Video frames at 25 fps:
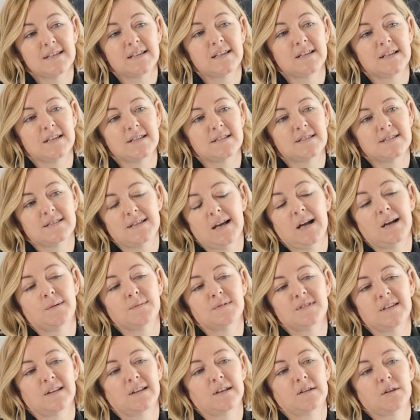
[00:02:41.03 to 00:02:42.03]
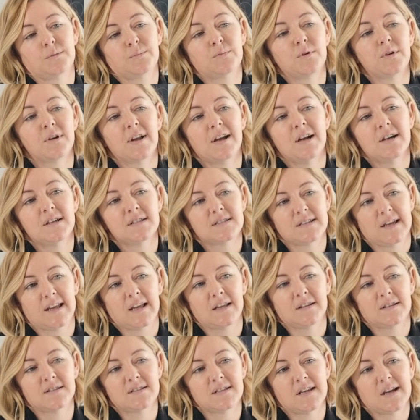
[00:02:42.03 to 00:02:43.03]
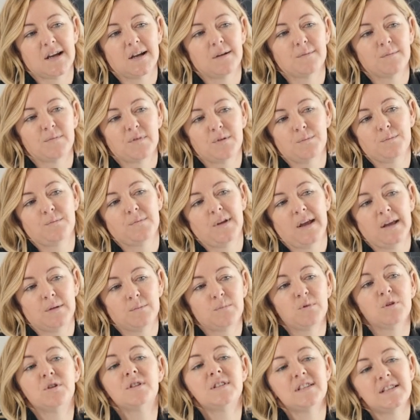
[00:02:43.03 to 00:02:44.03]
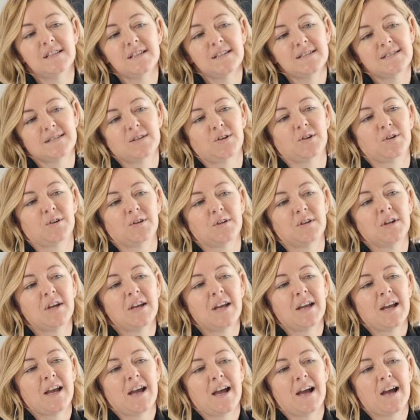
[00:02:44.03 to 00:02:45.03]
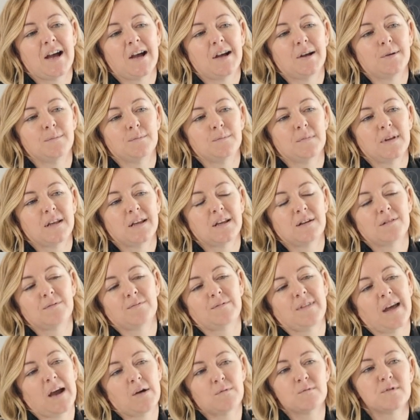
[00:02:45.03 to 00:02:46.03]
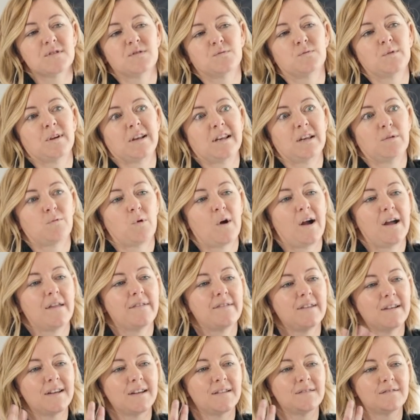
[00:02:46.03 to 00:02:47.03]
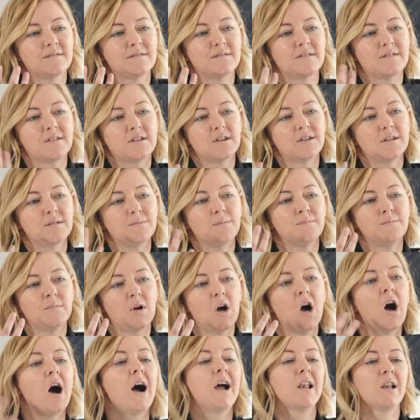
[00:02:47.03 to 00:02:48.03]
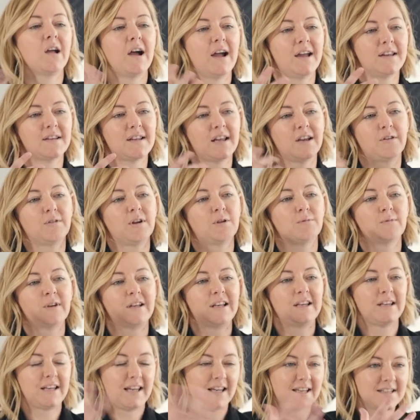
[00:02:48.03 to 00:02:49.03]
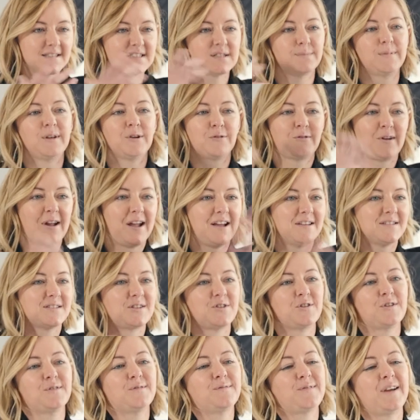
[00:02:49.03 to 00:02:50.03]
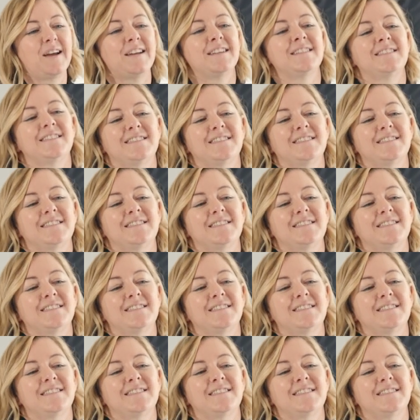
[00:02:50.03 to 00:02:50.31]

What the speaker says: It is selling the product and beauty, so that was really why the highlight area really needs to be around her face.